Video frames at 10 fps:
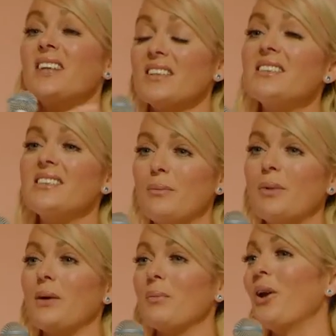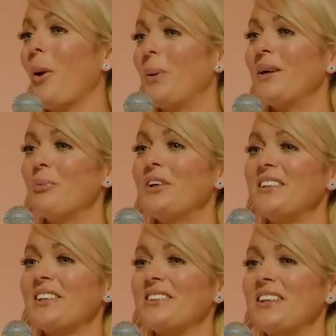does seem like monopoly money,
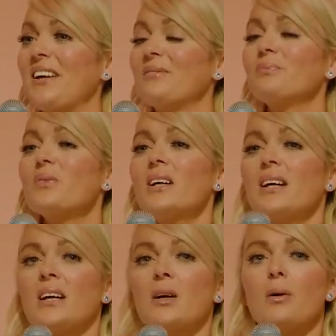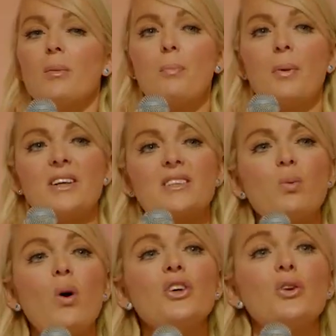doesn't it? But it's
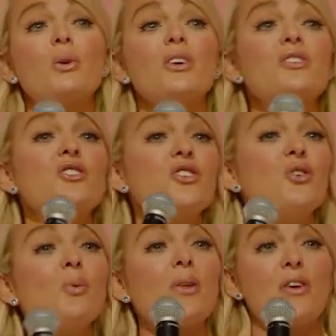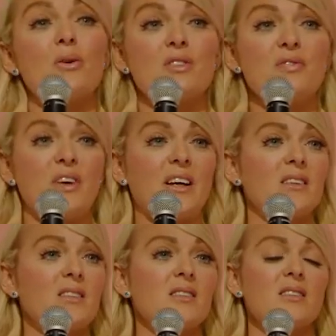what you can do with those
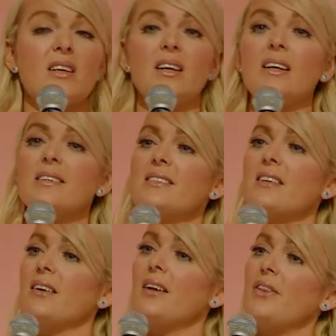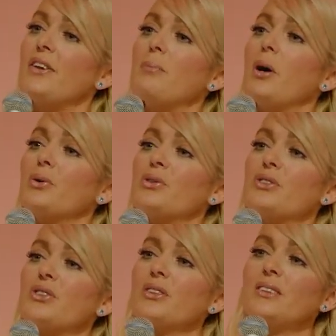figures that is the most